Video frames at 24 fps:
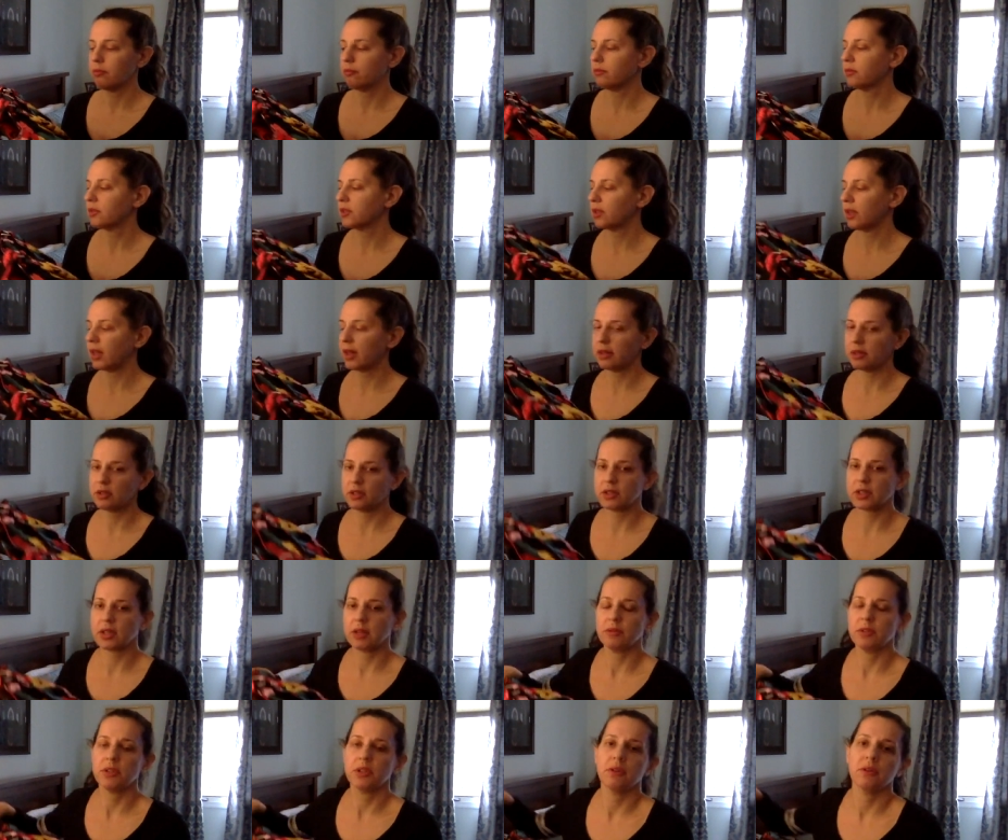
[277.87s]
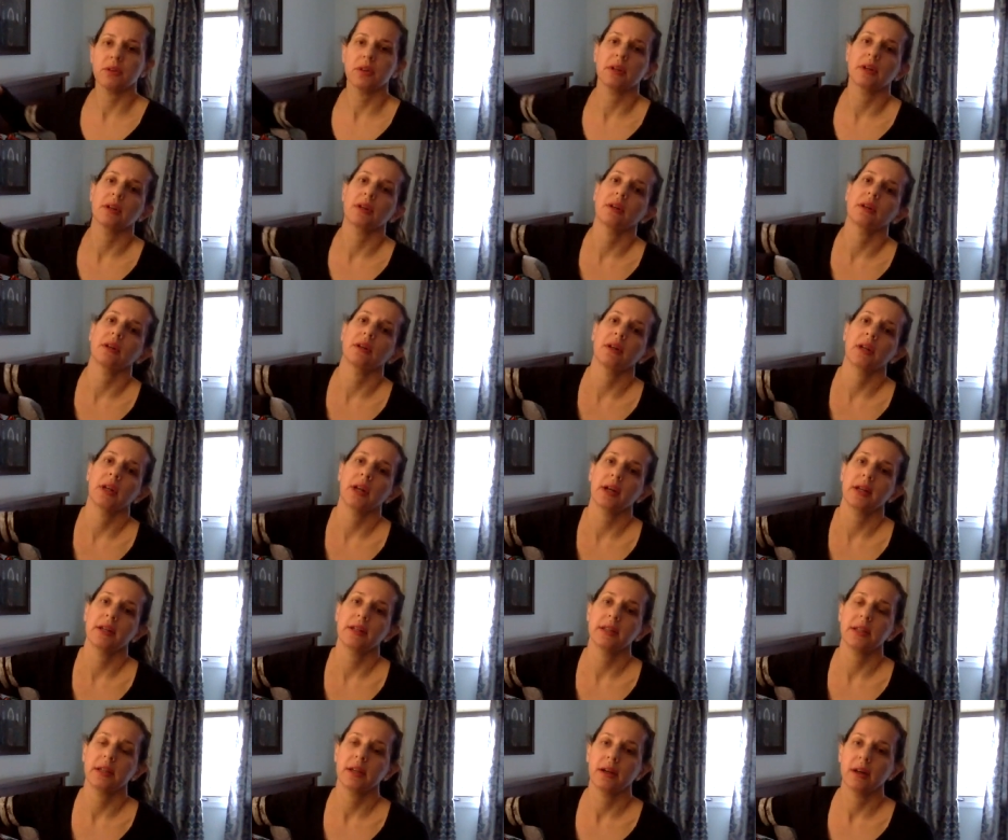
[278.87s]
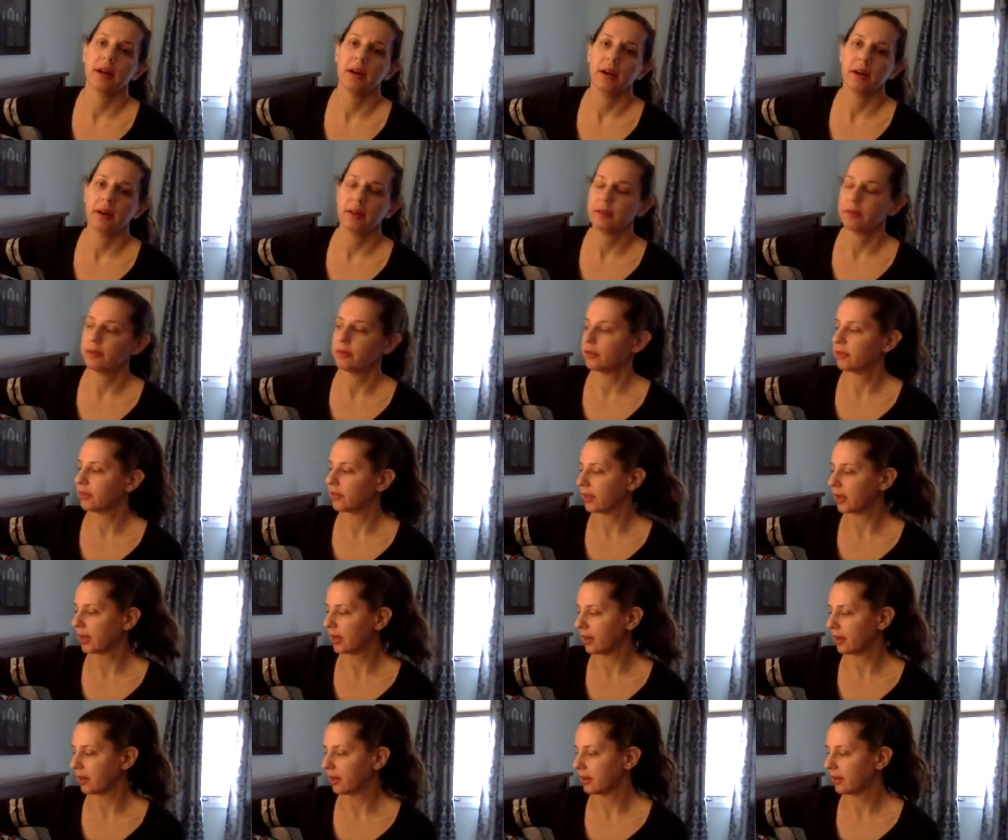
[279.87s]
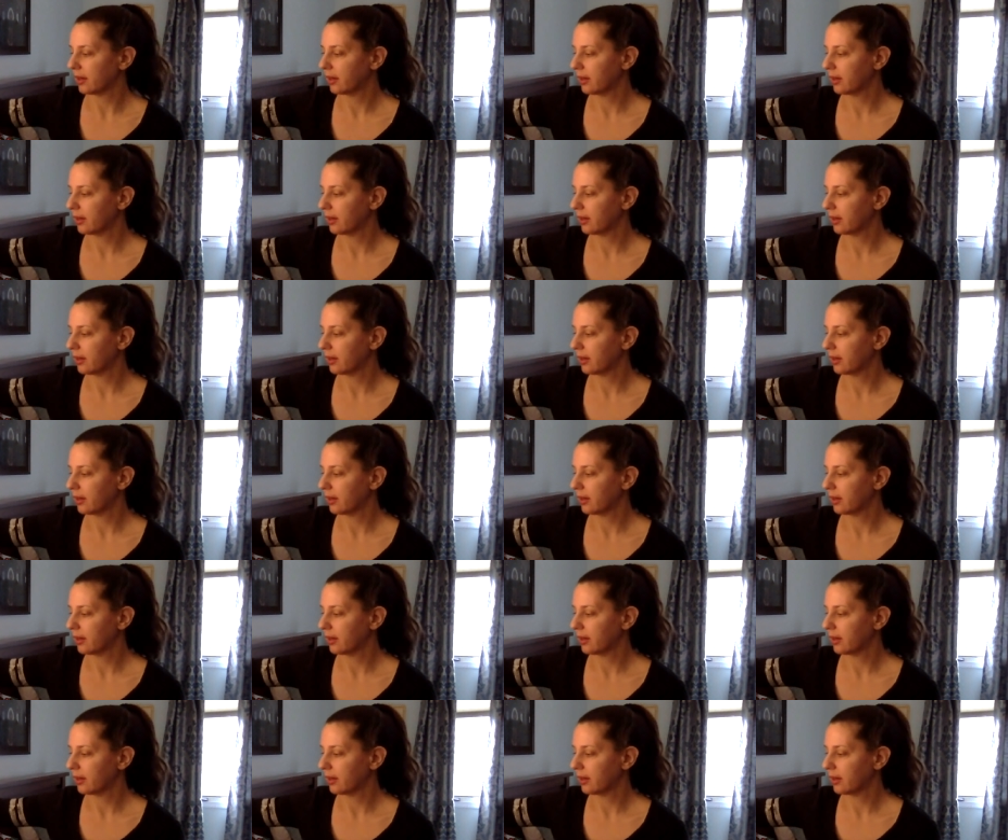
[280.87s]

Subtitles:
So that just gives you an idea of the